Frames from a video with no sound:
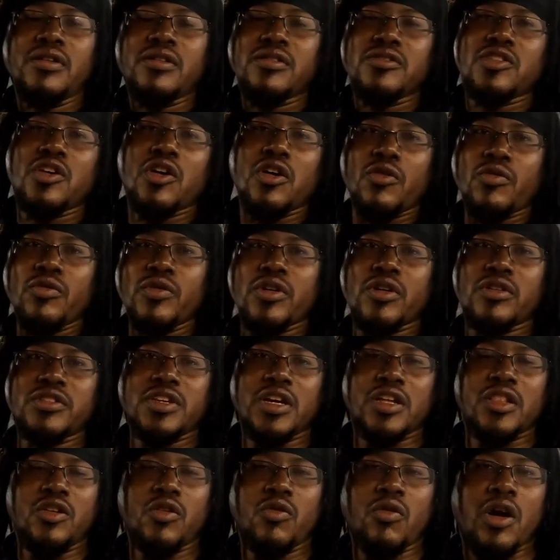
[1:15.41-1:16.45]
So we're going to
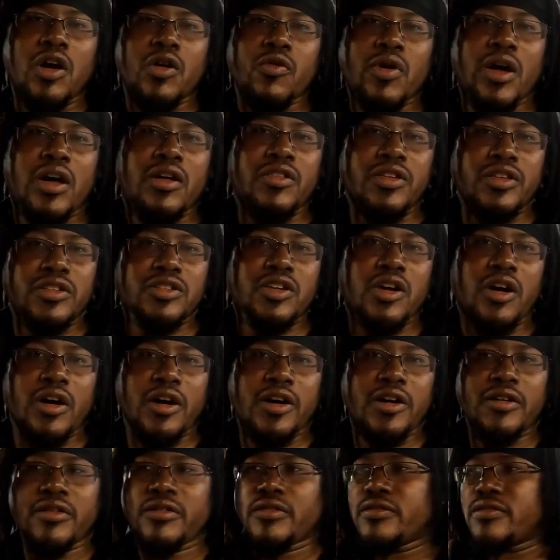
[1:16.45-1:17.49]
take a little walk around this
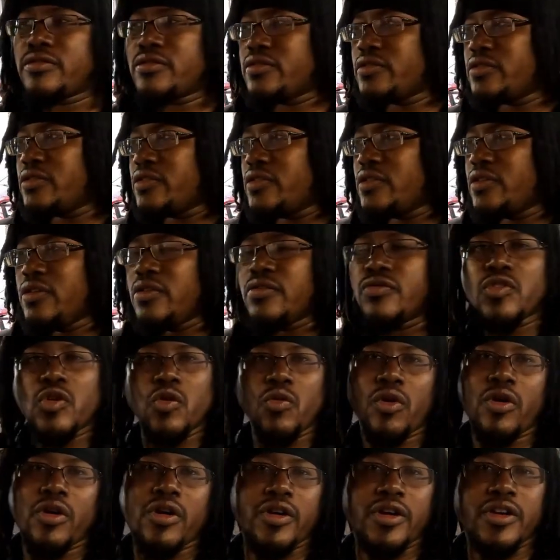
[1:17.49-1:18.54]
car. Don't
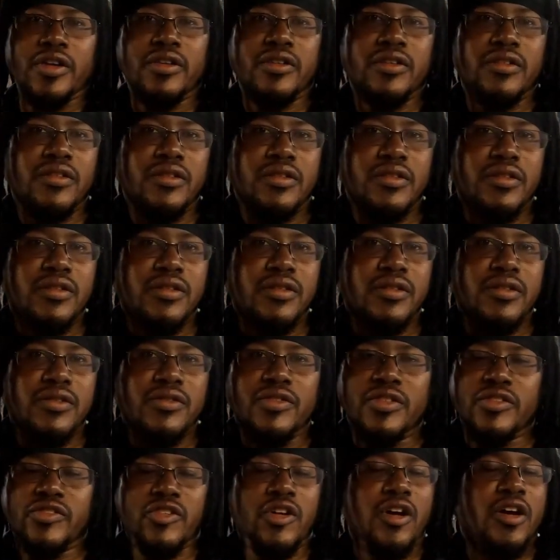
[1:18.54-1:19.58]
worry.
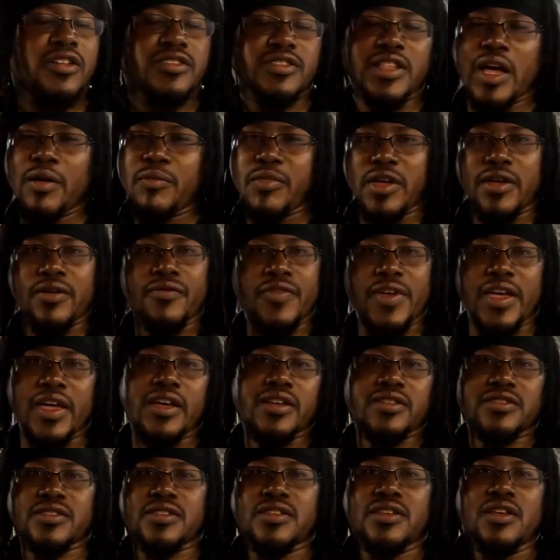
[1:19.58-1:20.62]
This car is not being
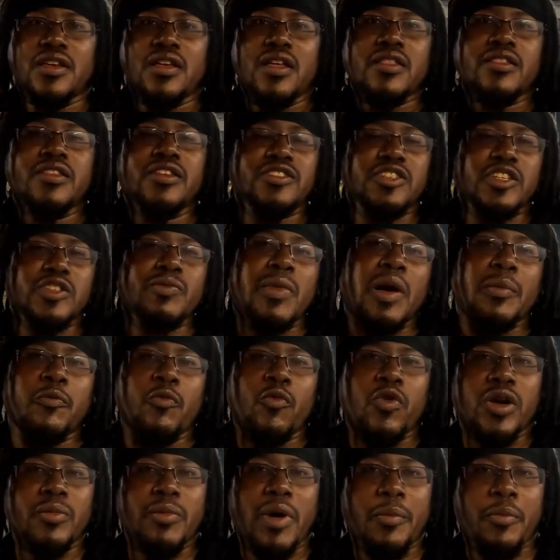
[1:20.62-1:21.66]
fixed. This is
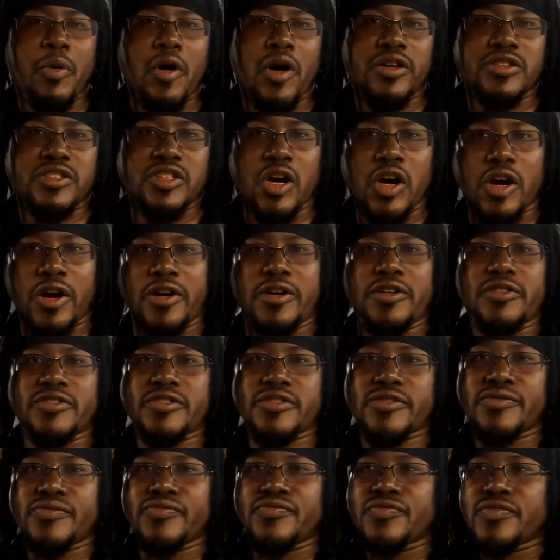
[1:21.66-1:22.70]
one of my parts
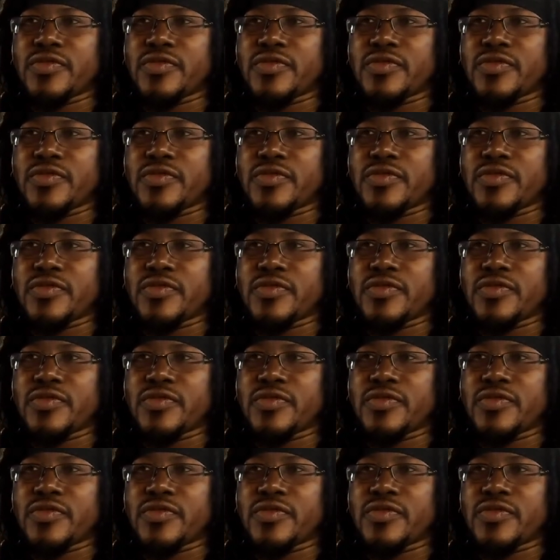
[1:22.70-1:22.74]
cars.